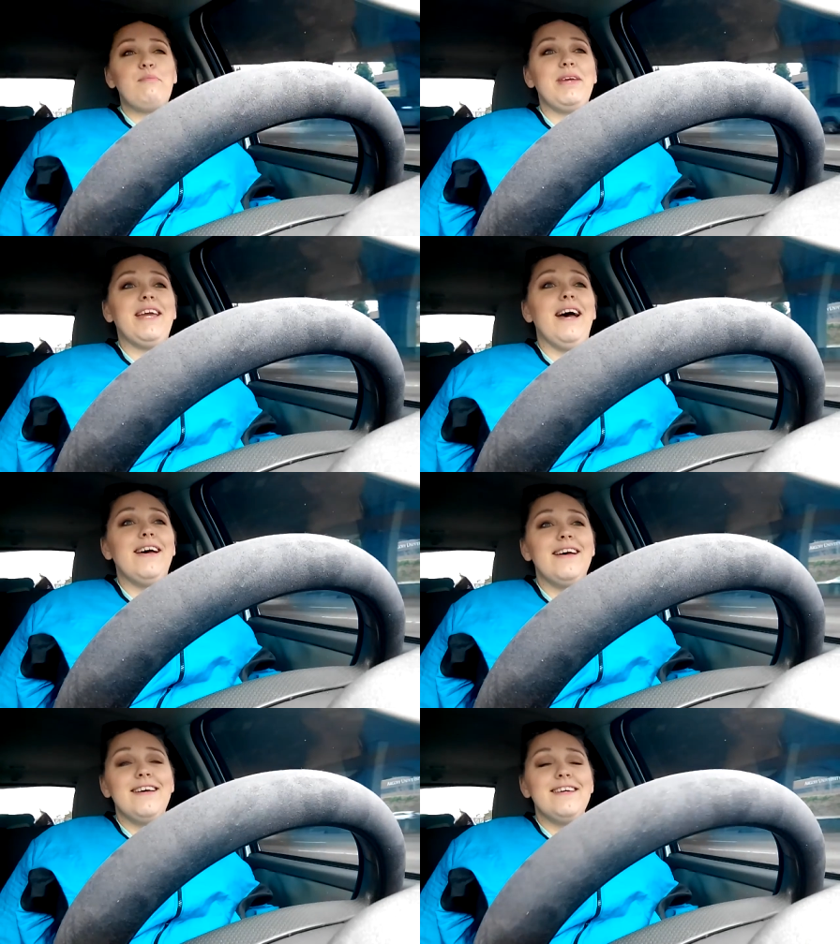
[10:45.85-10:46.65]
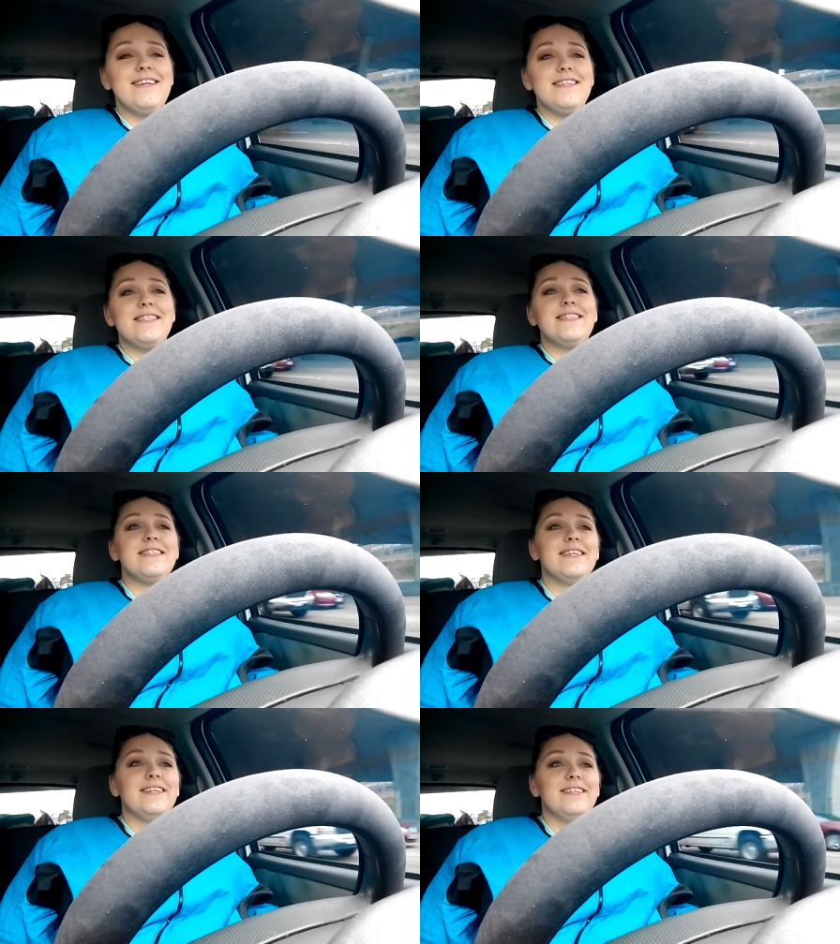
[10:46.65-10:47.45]
because
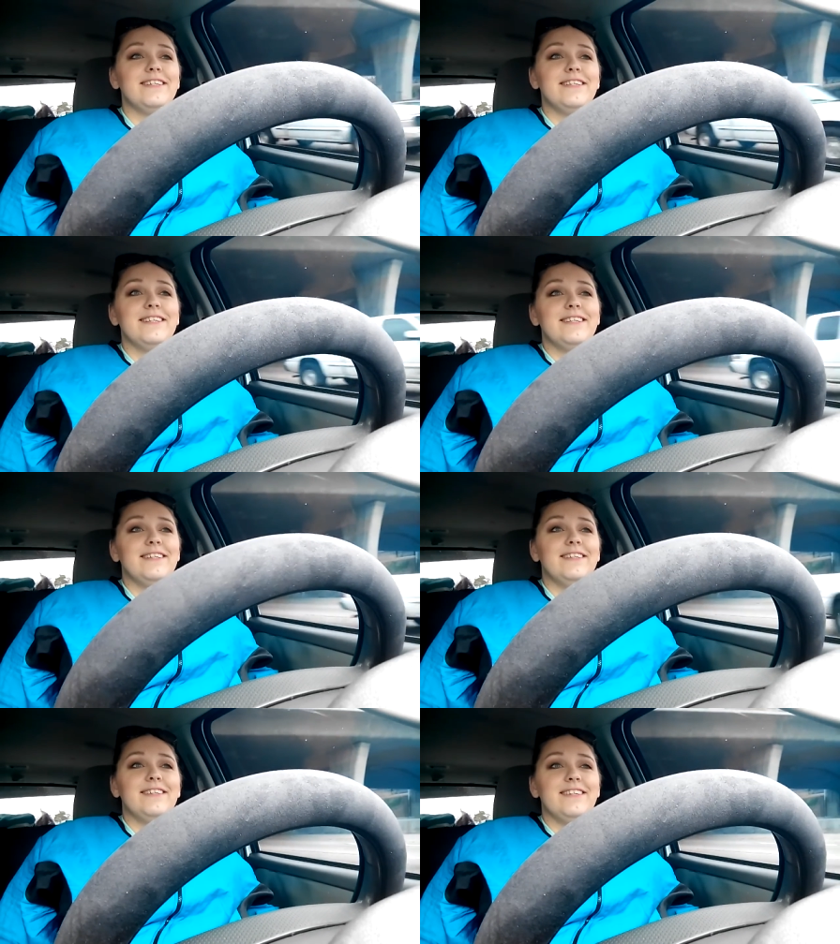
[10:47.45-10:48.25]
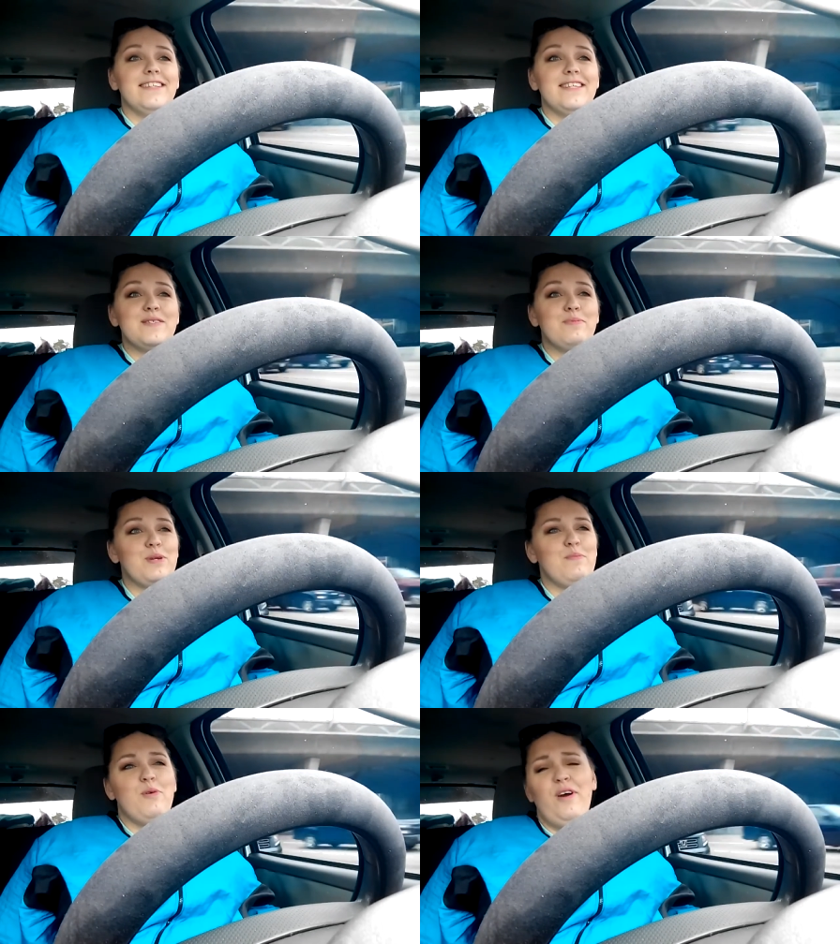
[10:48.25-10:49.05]
it's
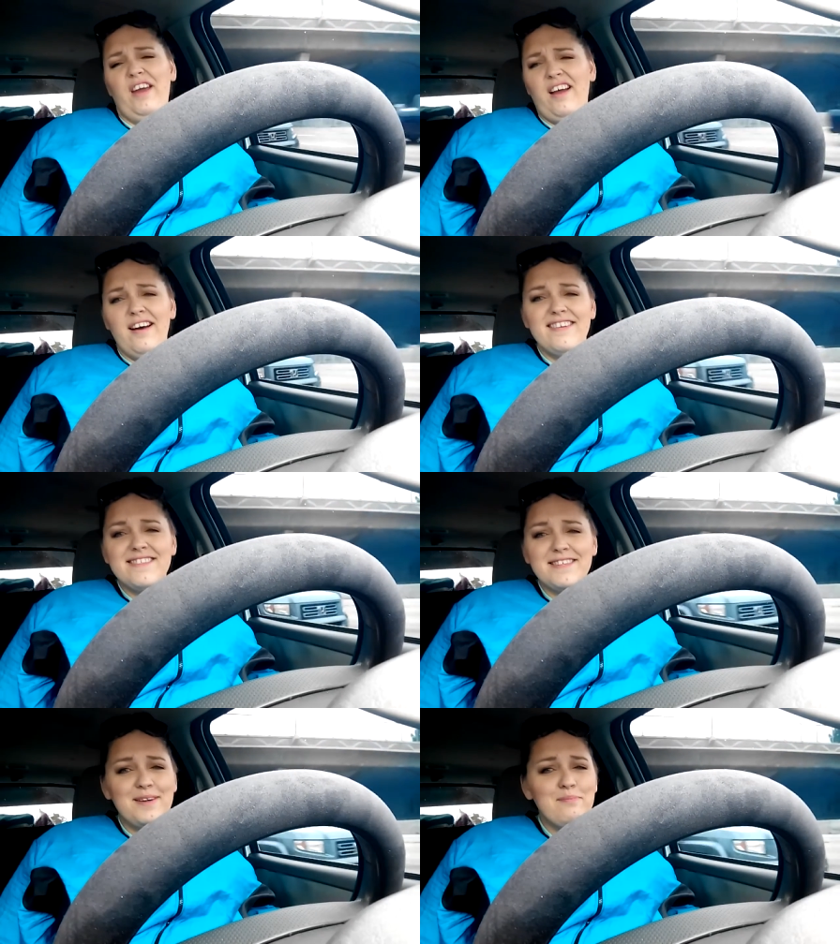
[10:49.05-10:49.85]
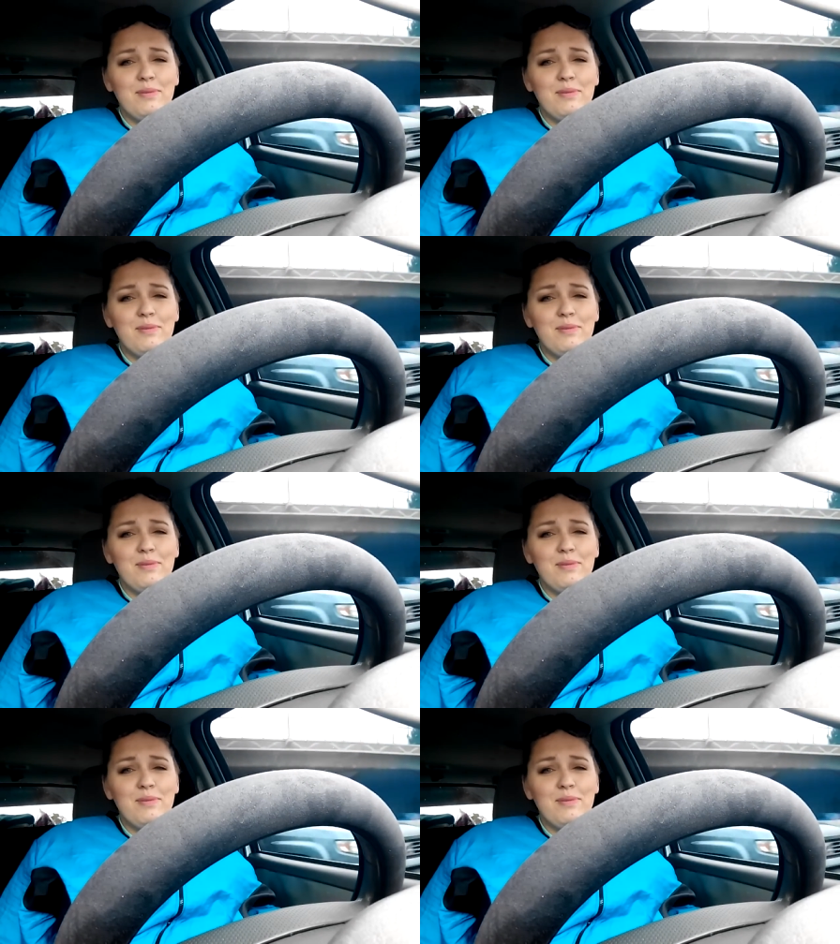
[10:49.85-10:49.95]
pretty boring, honestly.